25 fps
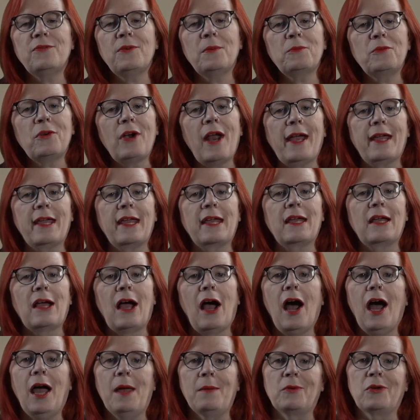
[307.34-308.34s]
from Kraken,
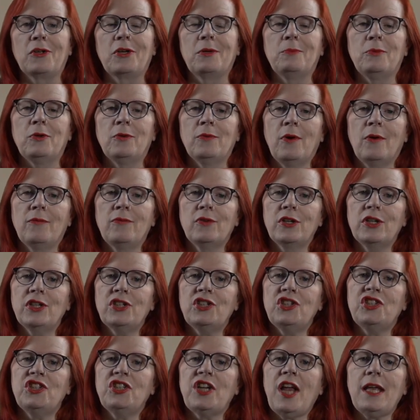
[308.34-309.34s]
I'm going to move over to
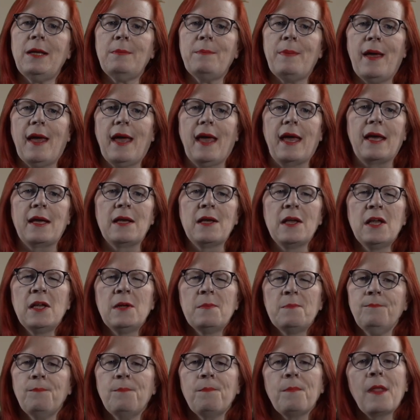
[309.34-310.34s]
ShakePay.
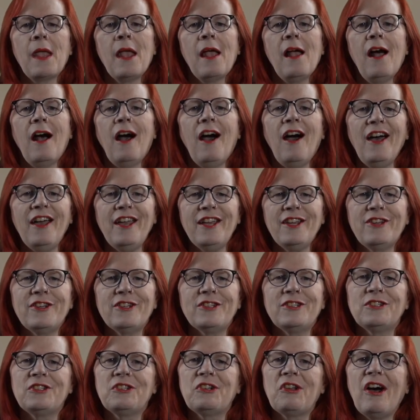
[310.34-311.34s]
I
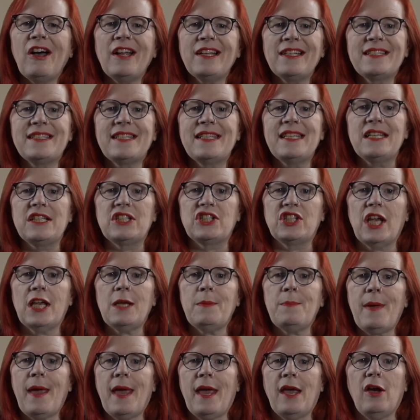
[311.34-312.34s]
could not see
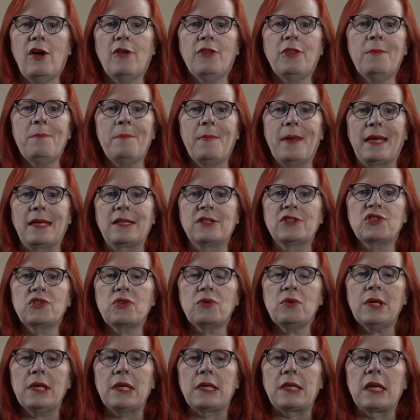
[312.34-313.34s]
ShakePay on the main
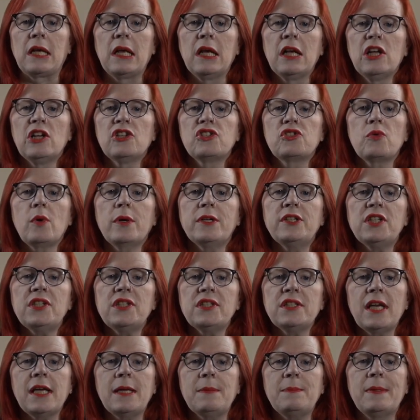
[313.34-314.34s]
screen, so I
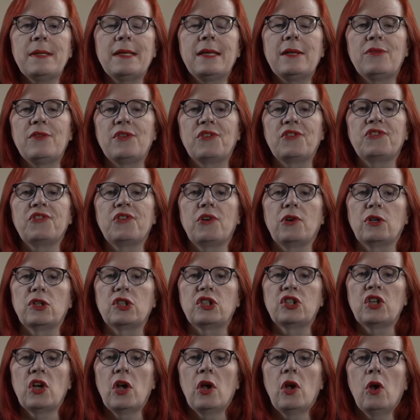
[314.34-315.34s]
just typed it in the
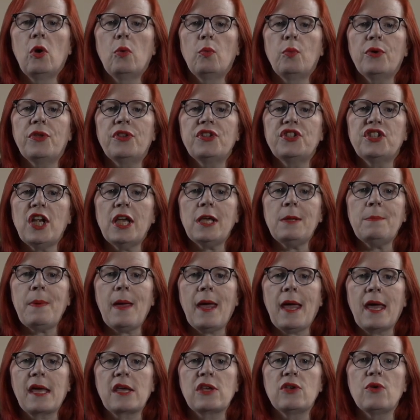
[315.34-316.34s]
search. With
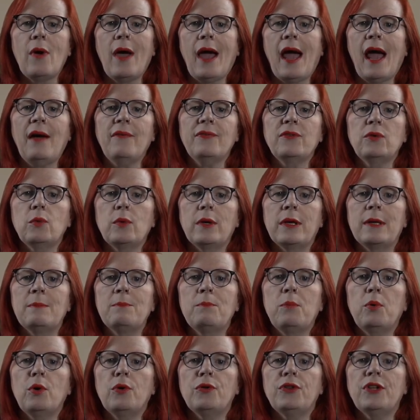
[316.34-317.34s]
ShakePay, you have to
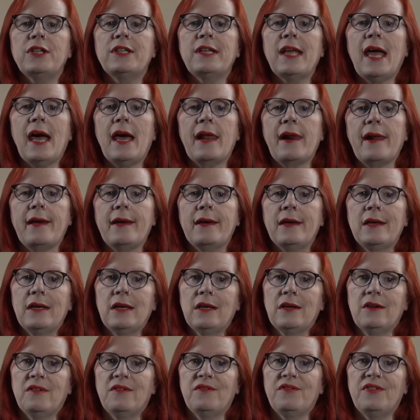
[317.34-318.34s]
import the data
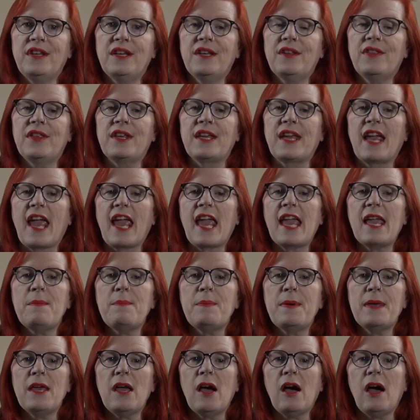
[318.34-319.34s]
via the
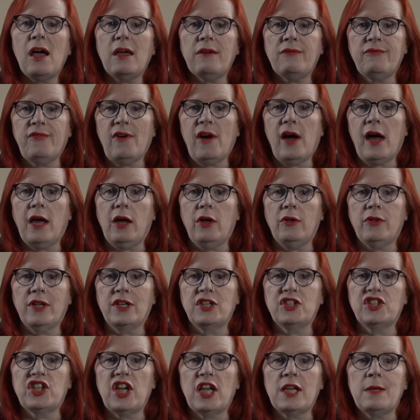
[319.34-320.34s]
API file
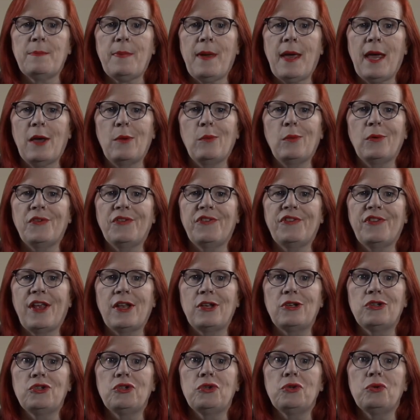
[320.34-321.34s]
that ShakePay will
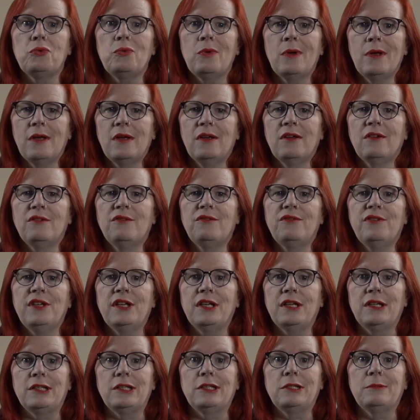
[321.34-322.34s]
send you
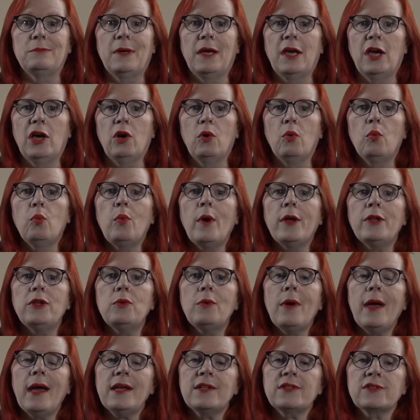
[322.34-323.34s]
via email when
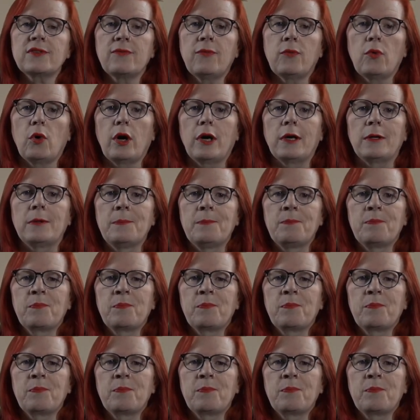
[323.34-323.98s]
you ask for it.